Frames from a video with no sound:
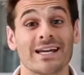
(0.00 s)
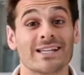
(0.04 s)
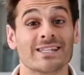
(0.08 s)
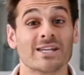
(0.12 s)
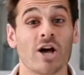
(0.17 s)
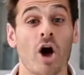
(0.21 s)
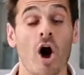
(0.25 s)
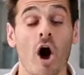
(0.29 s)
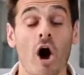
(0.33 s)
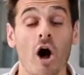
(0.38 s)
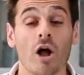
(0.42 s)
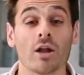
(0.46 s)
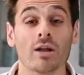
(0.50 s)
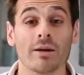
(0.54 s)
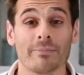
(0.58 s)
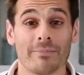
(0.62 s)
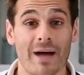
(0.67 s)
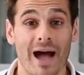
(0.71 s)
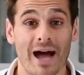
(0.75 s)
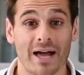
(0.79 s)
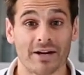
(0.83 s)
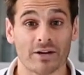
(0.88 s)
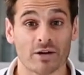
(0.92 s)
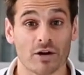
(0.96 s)
it's all a
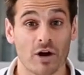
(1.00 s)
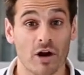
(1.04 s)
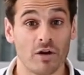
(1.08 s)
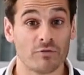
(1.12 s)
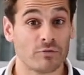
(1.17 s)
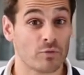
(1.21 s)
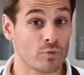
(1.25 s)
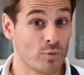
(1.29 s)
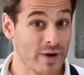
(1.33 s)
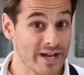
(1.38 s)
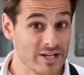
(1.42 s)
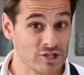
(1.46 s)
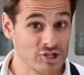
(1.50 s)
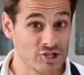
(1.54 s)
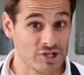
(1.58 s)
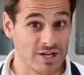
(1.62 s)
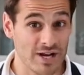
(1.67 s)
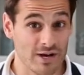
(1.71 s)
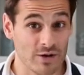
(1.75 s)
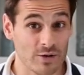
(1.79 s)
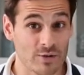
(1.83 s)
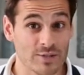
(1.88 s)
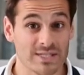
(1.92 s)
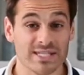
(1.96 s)
matter of
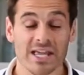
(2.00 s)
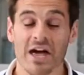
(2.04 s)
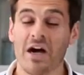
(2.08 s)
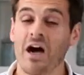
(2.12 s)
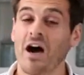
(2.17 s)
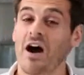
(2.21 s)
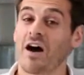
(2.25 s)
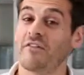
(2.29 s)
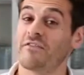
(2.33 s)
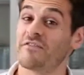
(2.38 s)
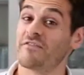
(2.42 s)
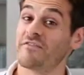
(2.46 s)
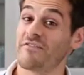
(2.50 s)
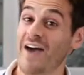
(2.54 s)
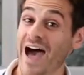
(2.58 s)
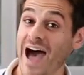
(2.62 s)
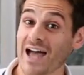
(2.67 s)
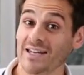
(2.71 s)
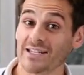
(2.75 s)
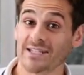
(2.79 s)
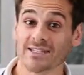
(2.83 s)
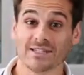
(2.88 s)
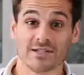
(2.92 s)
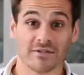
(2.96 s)
ratios of
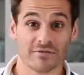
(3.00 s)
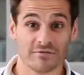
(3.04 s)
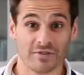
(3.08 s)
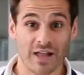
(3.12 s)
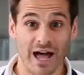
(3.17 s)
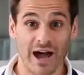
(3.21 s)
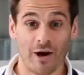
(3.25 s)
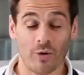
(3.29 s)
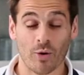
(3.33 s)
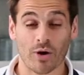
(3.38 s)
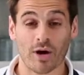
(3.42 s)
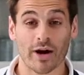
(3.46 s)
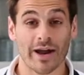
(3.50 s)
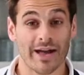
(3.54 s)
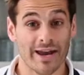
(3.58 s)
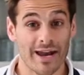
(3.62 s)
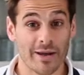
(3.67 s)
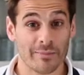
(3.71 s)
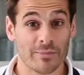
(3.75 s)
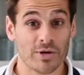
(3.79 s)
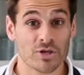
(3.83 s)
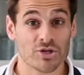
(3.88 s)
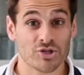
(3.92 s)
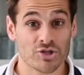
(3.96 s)
fat to flour, and
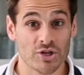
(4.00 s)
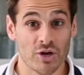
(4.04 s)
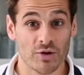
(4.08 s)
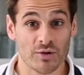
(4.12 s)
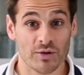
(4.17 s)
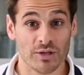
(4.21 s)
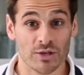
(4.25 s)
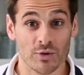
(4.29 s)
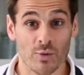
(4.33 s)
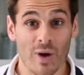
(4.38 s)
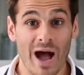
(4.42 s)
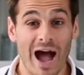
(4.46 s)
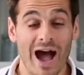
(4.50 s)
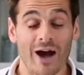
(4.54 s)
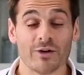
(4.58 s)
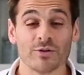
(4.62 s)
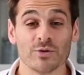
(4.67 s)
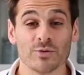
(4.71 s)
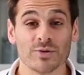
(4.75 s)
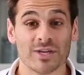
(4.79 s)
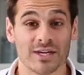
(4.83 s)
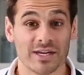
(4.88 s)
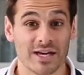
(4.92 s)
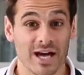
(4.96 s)
I'm going to show you how
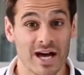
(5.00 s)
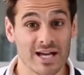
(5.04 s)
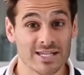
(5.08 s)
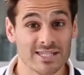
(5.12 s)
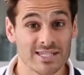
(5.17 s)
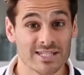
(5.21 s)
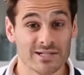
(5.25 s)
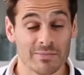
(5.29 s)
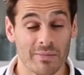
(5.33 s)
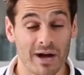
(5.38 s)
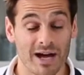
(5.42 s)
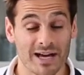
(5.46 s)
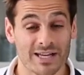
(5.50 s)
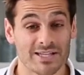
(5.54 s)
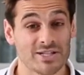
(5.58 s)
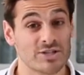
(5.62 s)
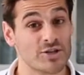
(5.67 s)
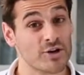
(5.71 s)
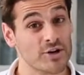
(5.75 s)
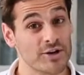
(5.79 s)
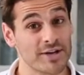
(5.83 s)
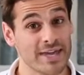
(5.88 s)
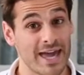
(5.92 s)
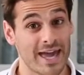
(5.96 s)
you can customize
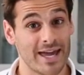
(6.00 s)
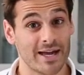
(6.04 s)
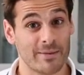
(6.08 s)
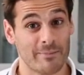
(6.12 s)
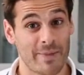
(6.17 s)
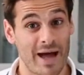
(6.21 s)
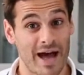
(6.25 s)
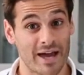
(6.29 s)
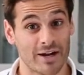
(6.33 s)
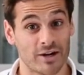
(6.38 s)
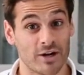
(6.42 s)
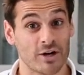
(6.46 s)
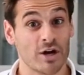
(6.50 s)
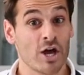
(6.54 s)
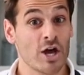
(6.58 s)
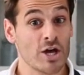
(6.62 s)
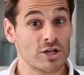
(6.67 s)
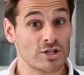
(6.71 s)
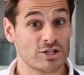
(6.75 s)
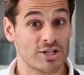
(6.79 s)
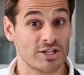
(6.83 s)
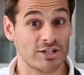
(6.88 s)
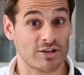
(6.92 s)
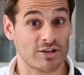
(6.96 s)
your cake batter to